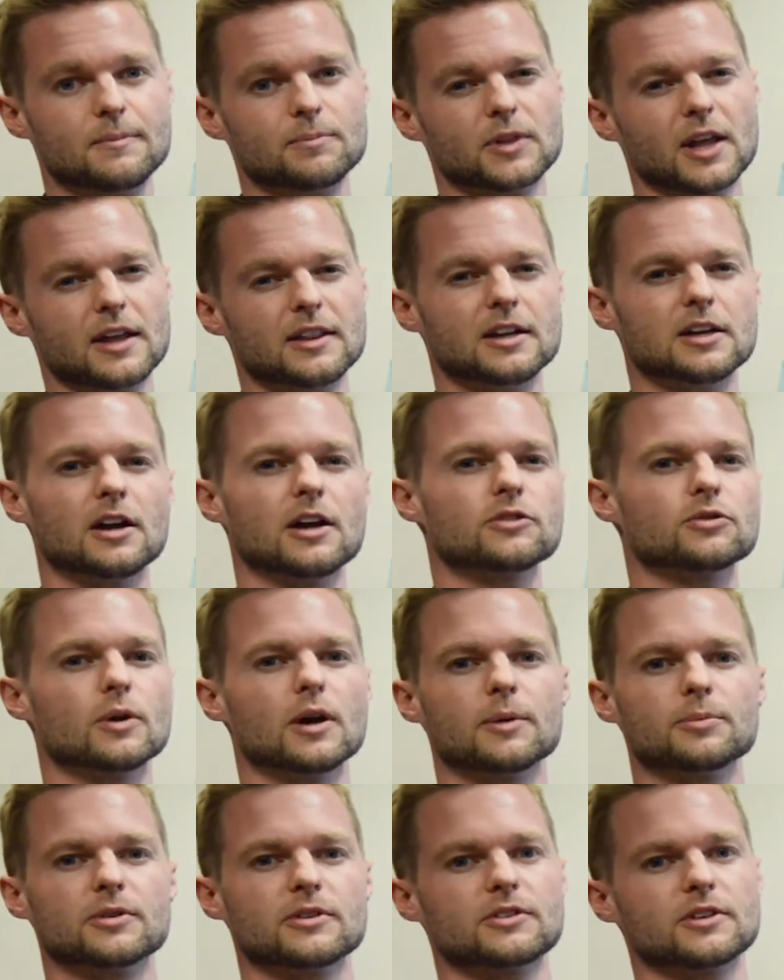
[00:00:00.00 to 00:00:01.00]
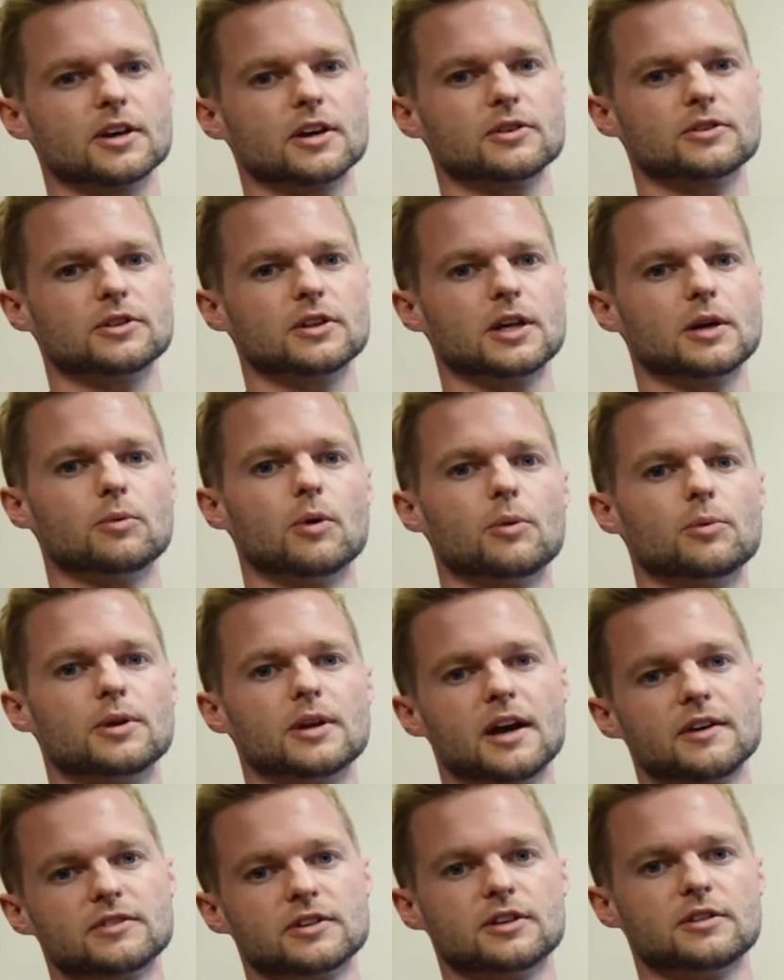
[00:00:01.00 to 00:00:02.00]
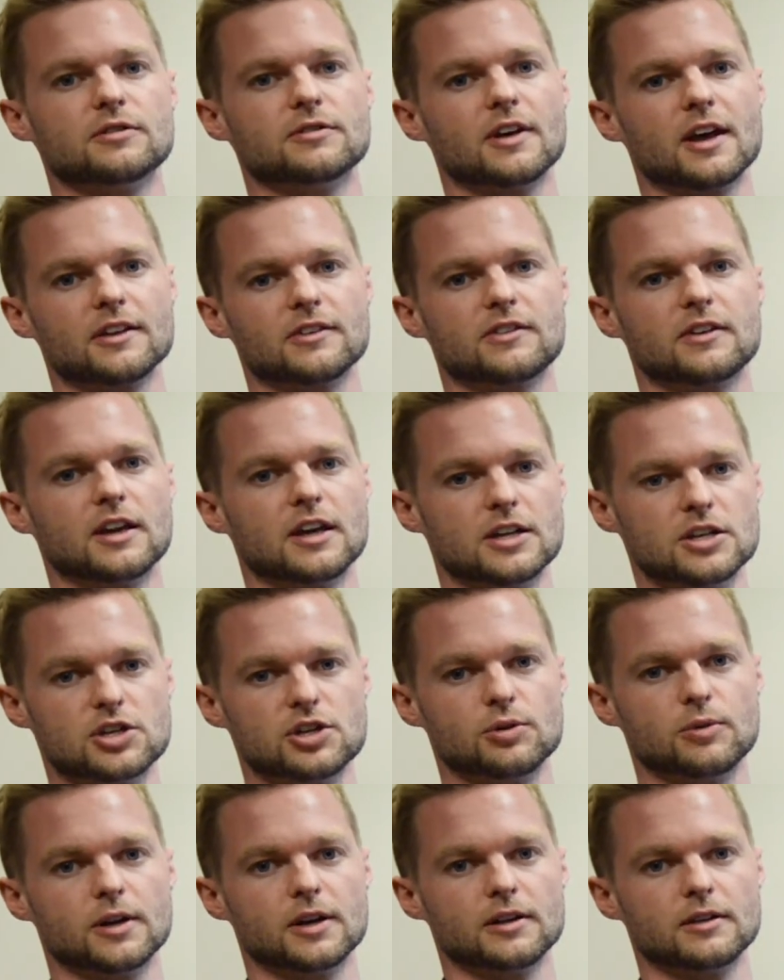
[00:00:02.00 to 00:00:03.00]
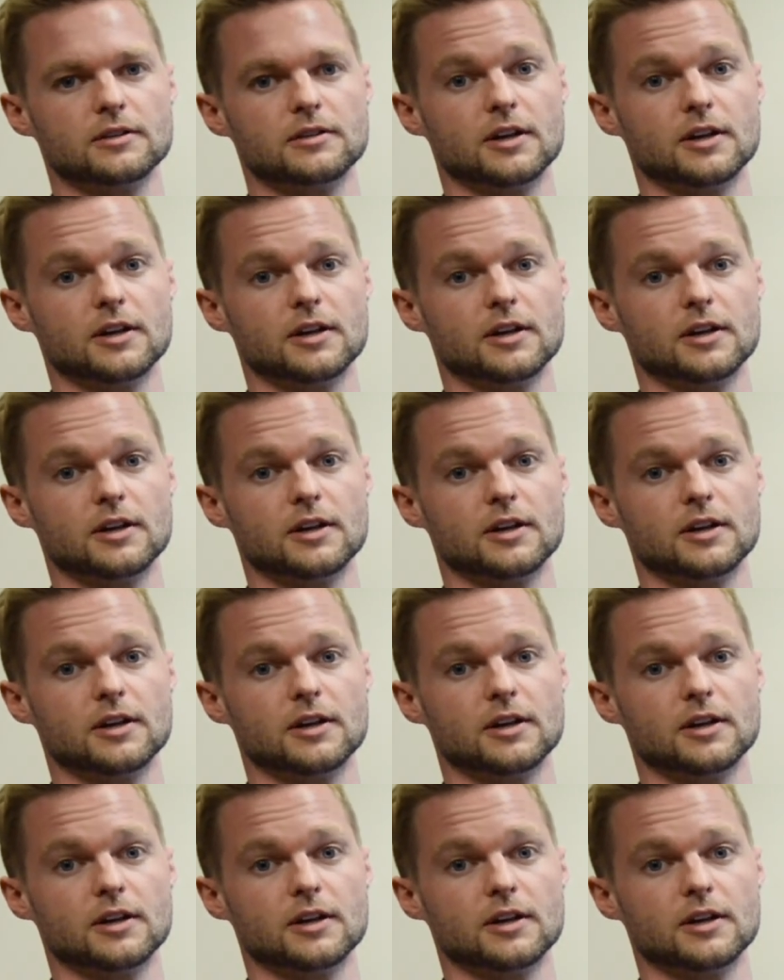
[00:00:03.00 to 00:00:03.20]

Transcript: and then it also helps us calculate what we'd have to invest into it,